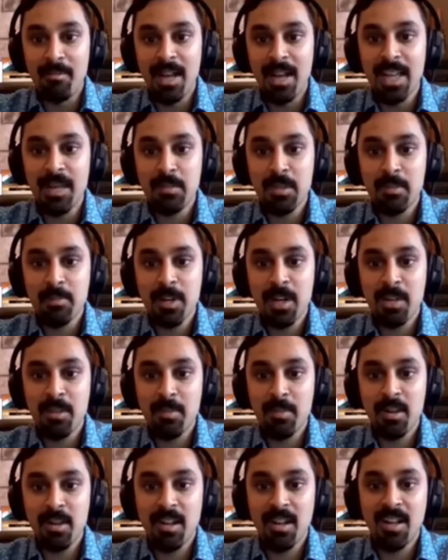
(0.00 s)
My name is Parth.
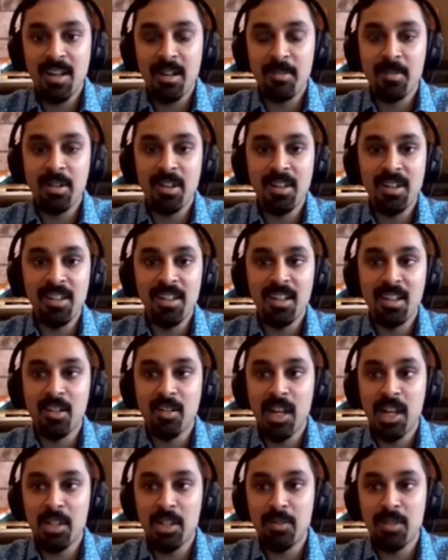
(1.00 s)
I'm currently a
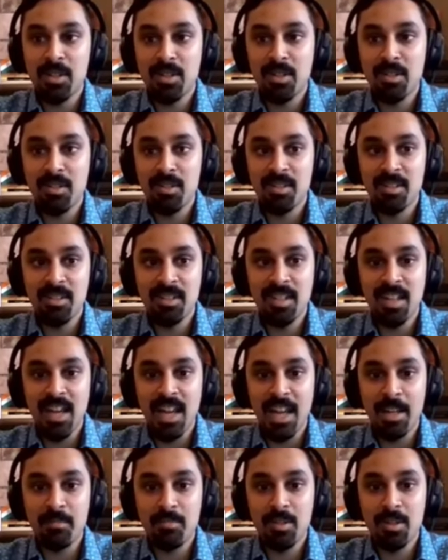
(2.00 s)
graduate student
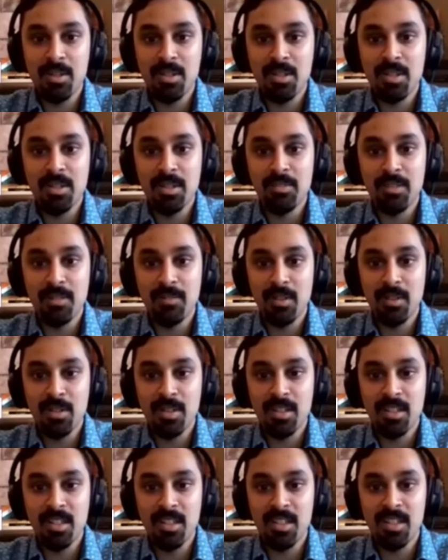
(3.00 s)
at Princeton
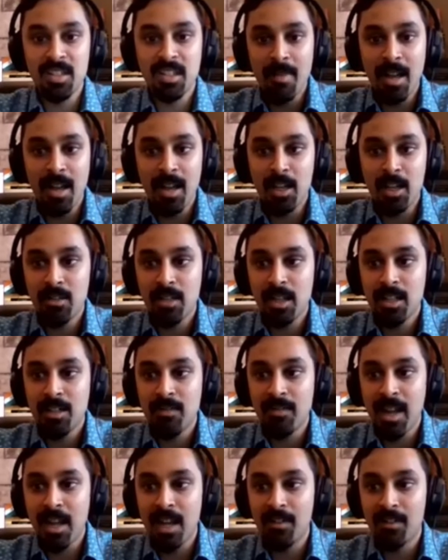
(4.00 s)
University and director
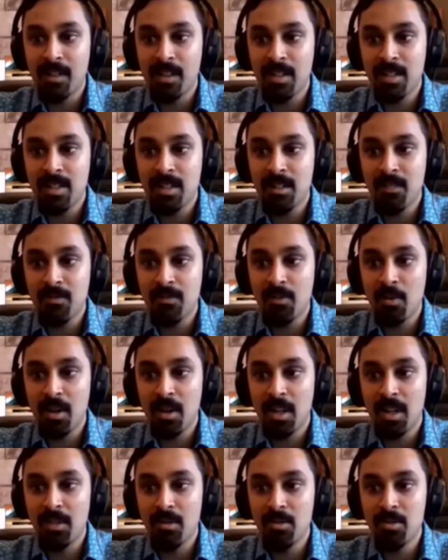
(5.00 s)
of advocacy for
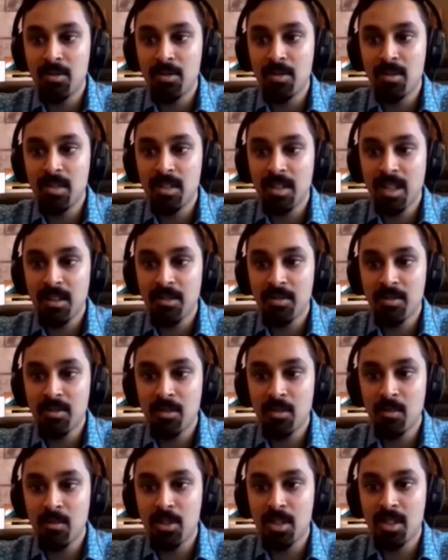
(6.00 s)
Hindu Students
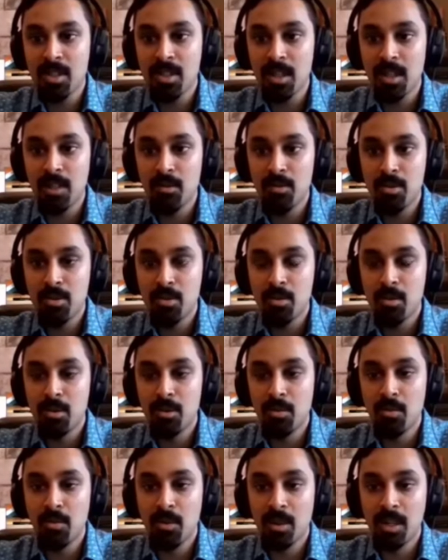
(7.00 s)
Council, which is a Hindu
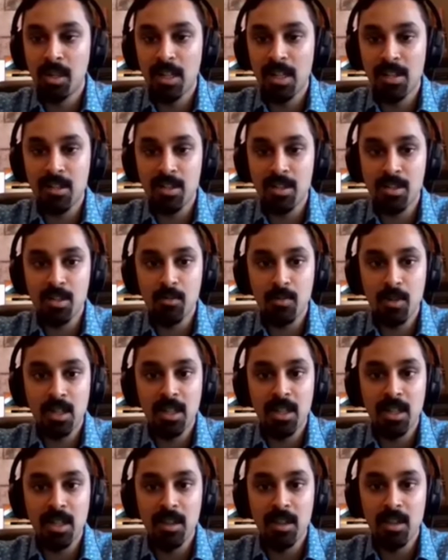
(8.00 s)
organization
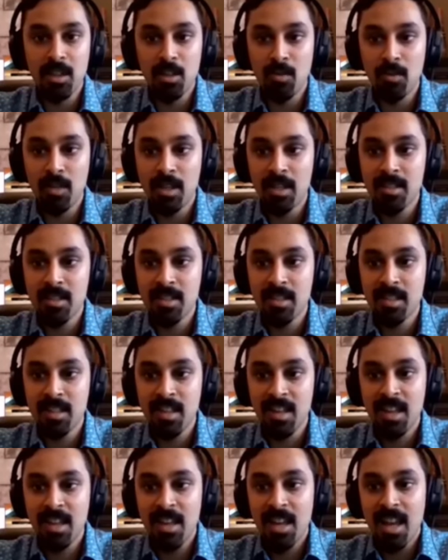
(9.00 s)
working in the US.
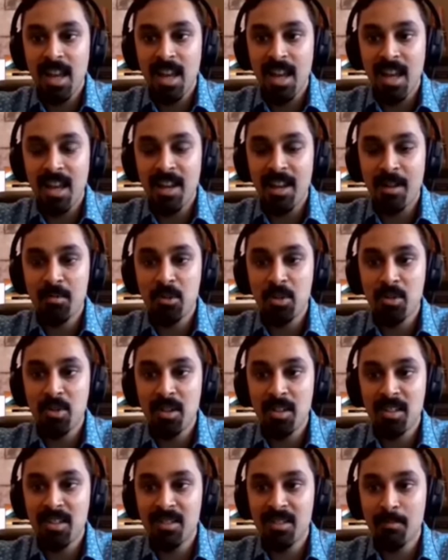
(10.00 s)
And I'm
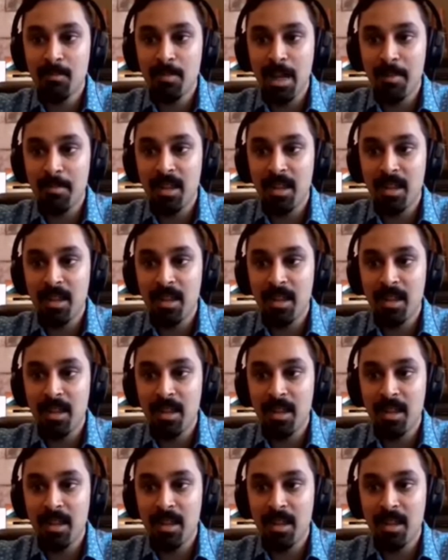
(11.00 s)
joined by